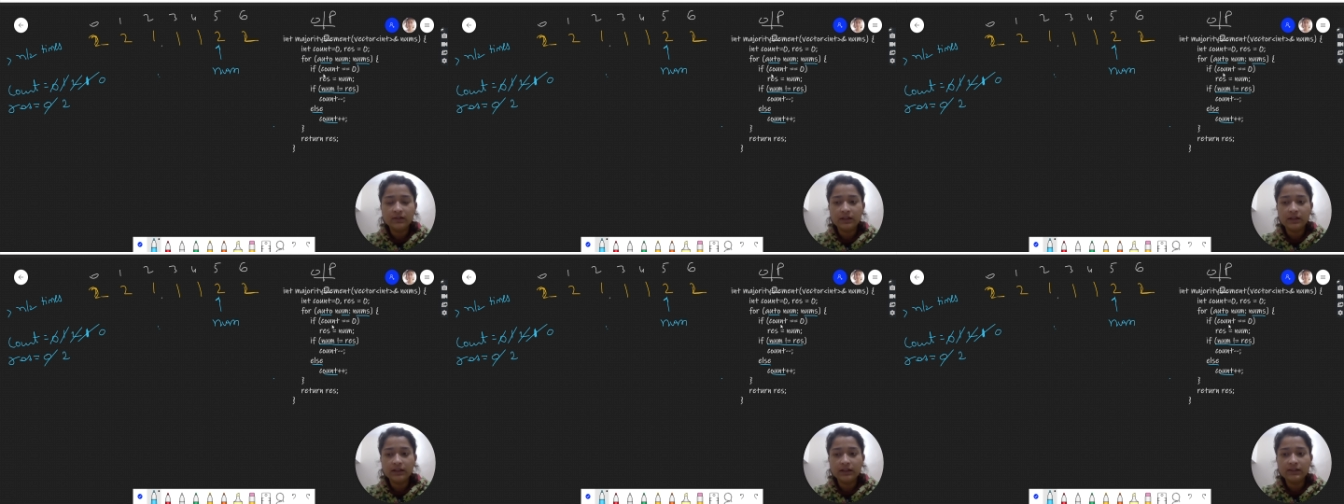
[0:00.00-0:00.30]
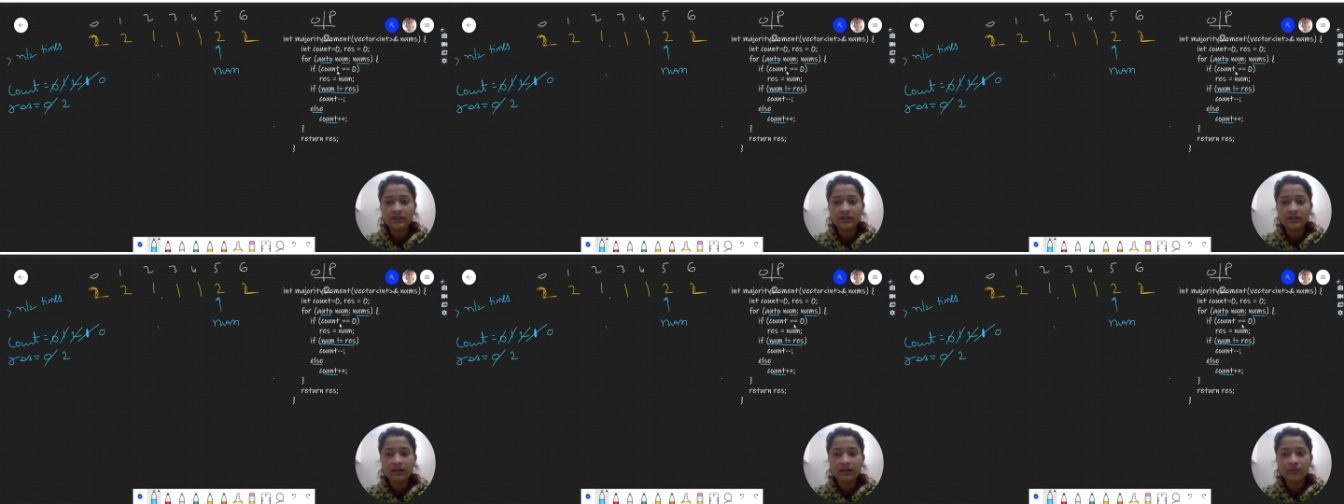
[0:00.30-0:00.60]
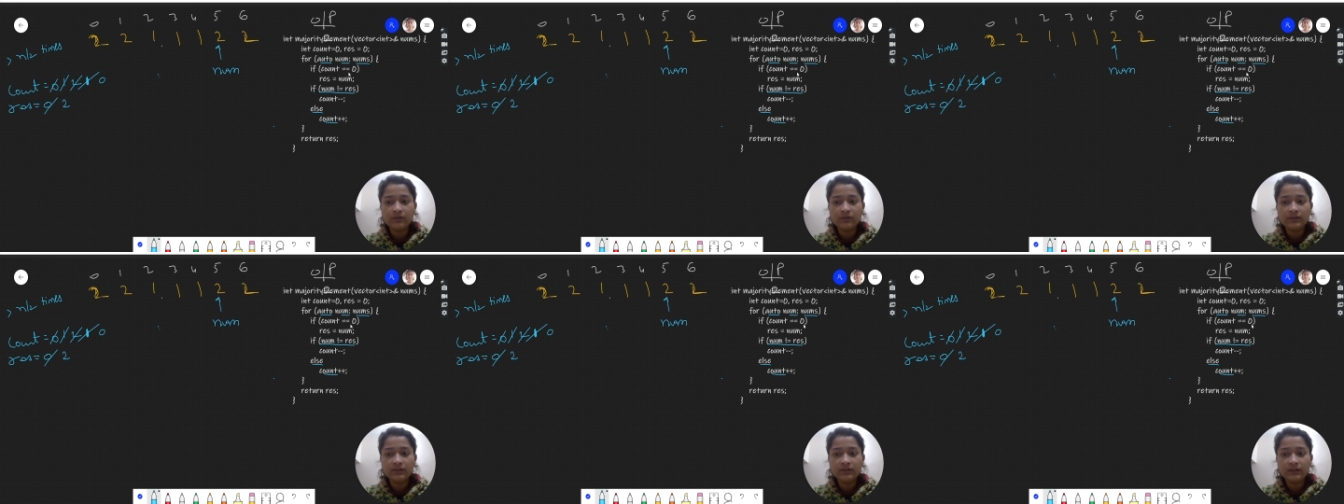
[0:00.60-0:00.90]
is
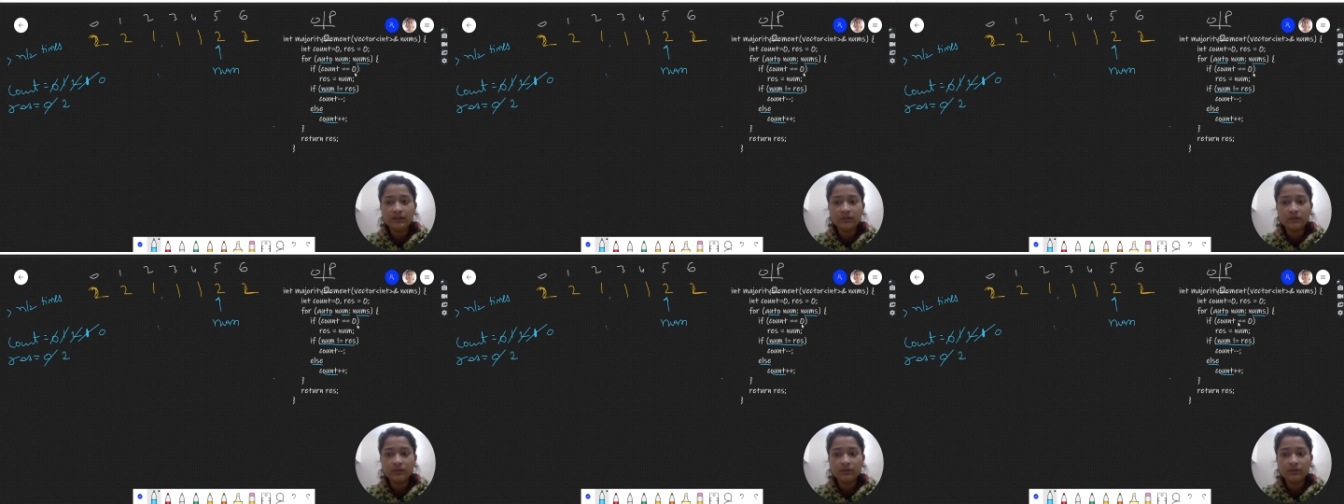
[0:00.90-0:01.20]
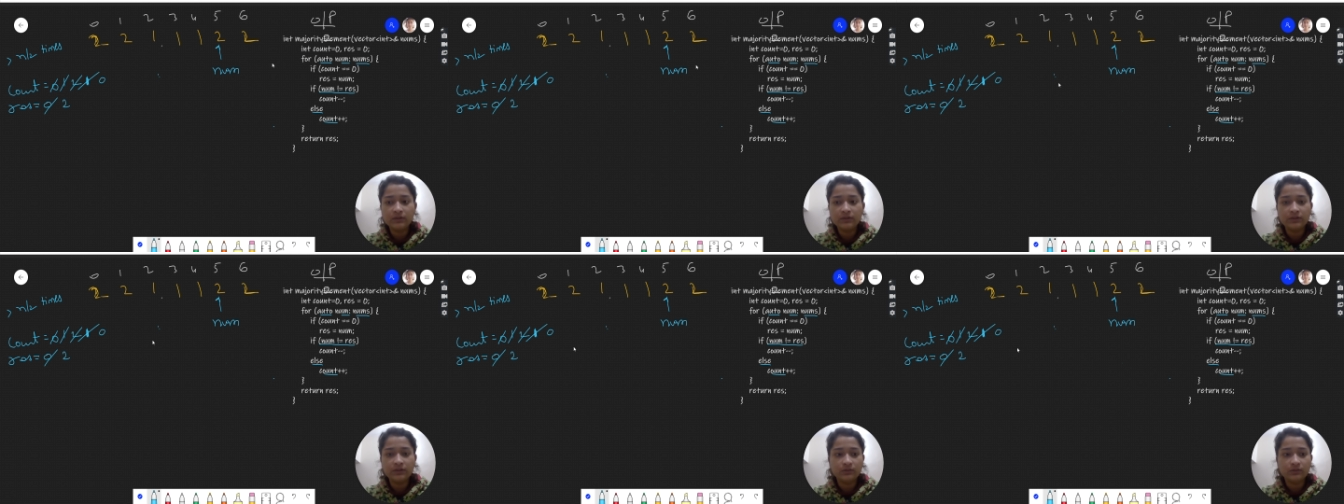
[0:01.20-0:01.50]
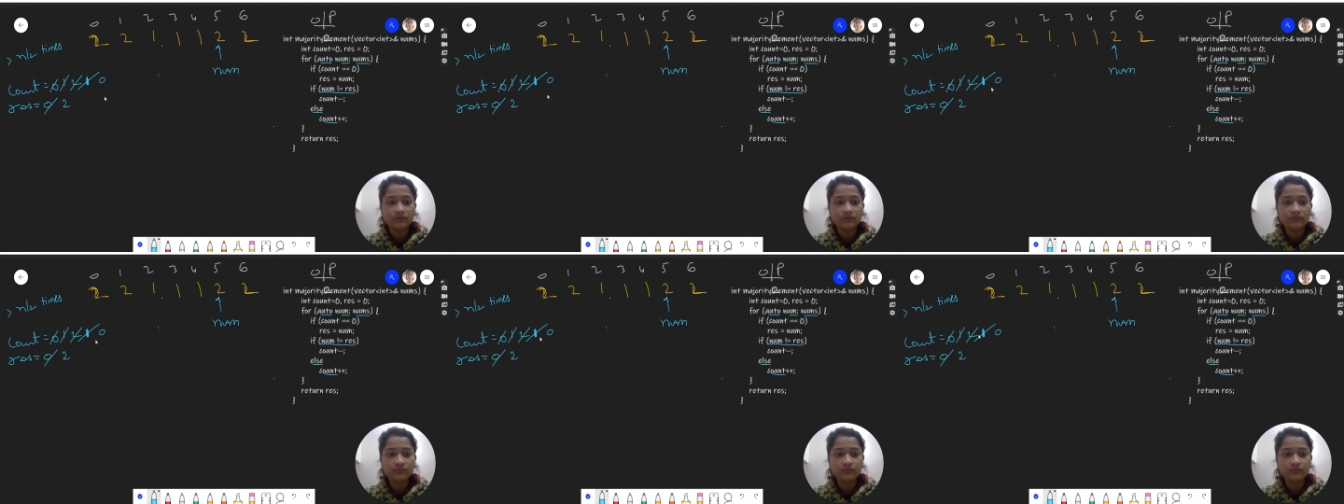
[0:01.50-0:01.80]
count equal to 0.
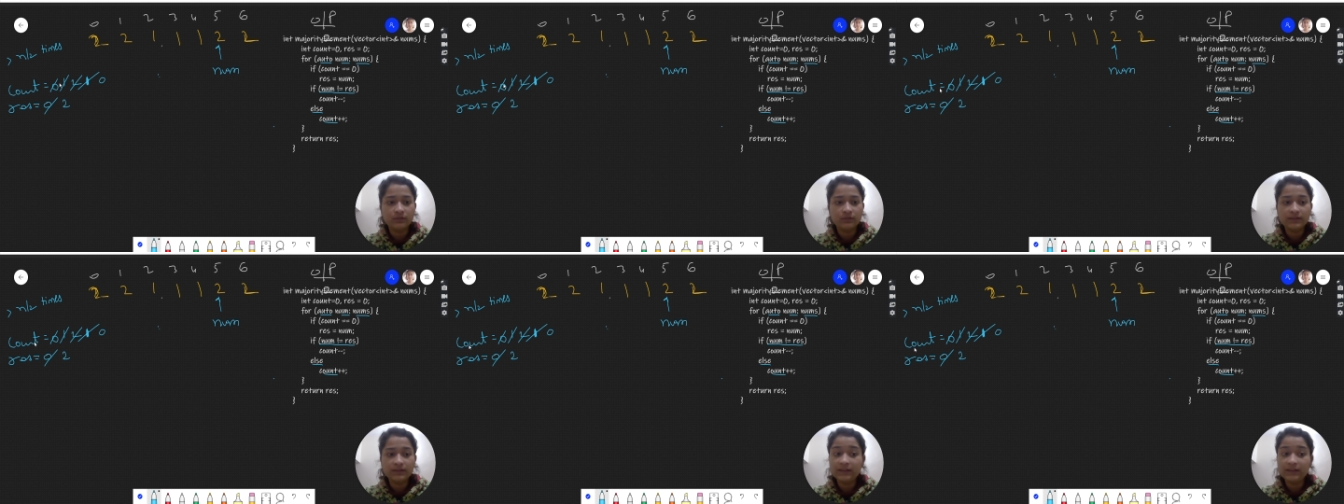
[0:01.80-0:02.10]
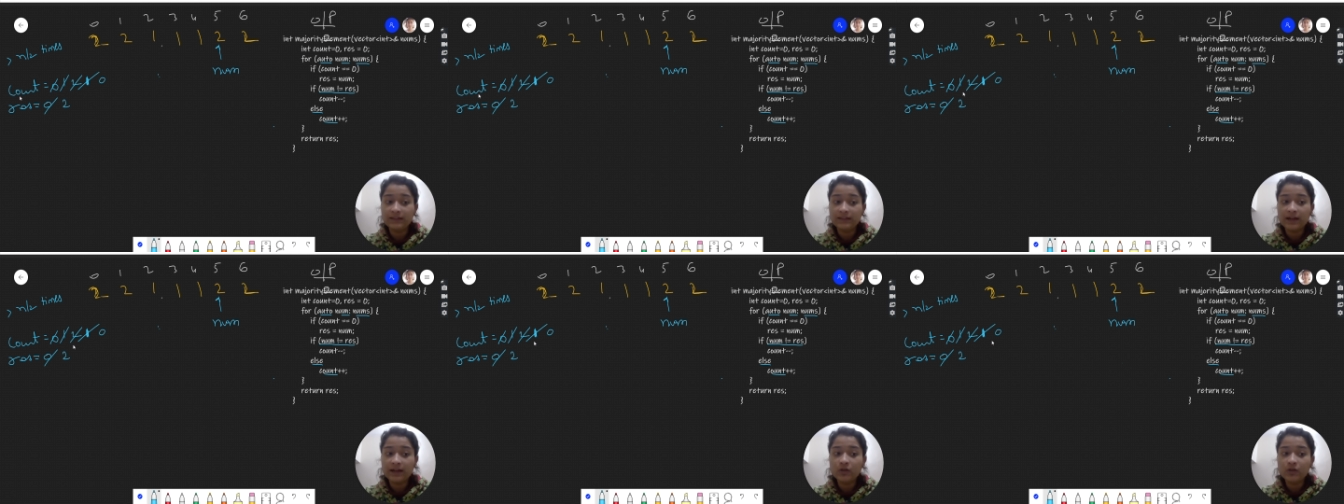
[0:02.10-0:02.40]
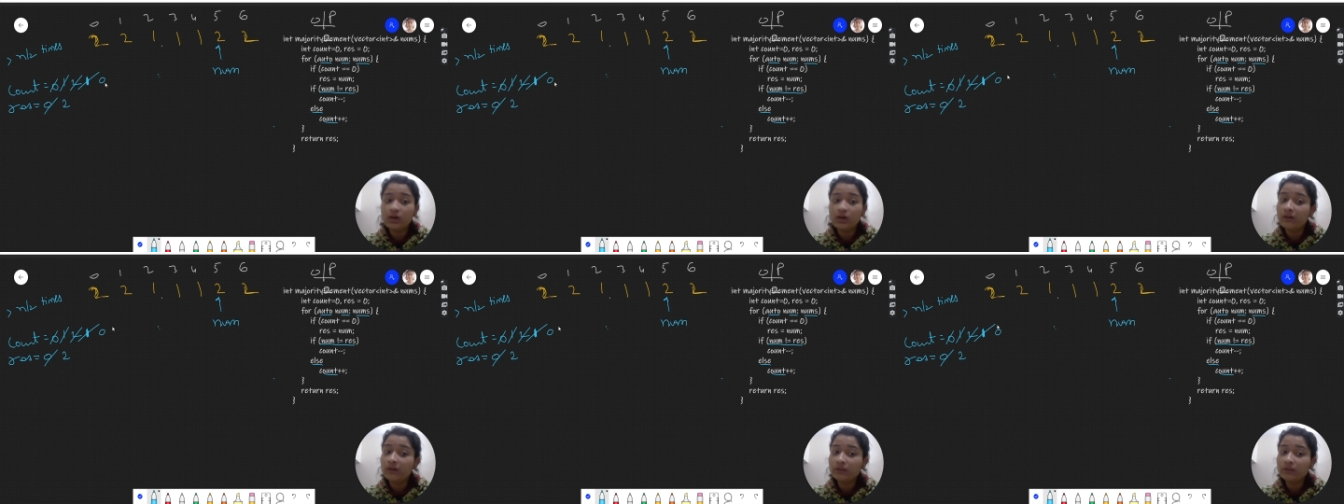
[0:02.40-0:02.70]
See, now
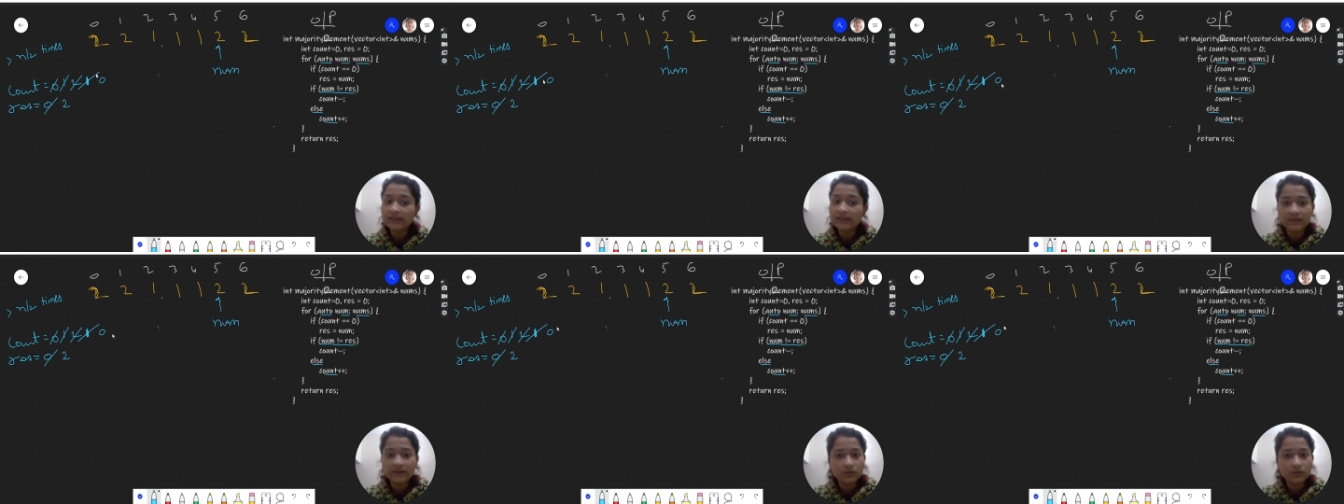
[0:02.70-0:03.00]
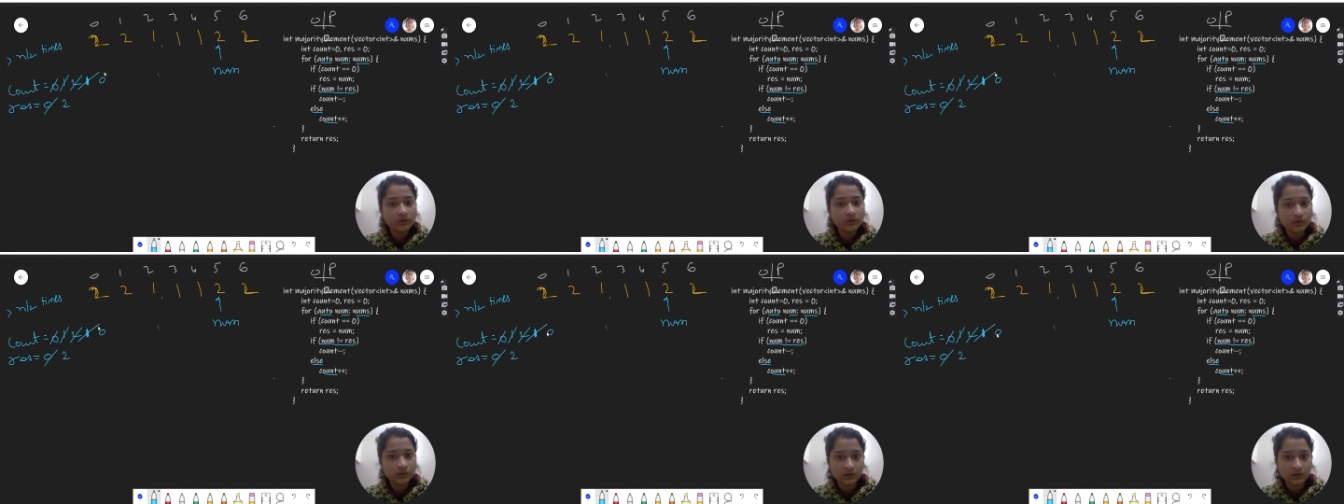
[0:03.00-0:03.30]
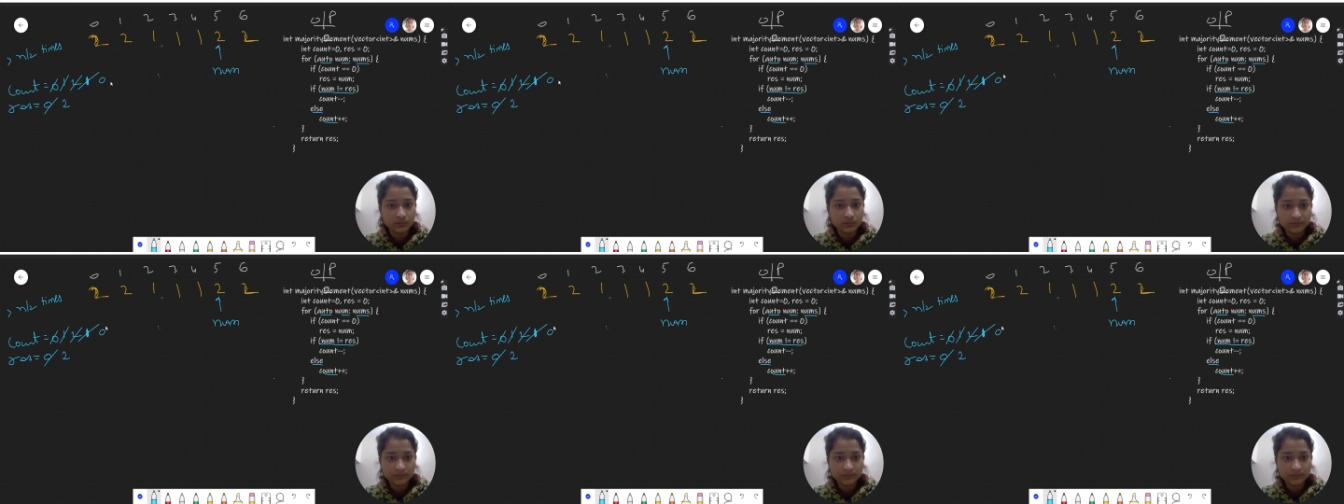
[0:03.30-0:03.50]
count is equal to 0.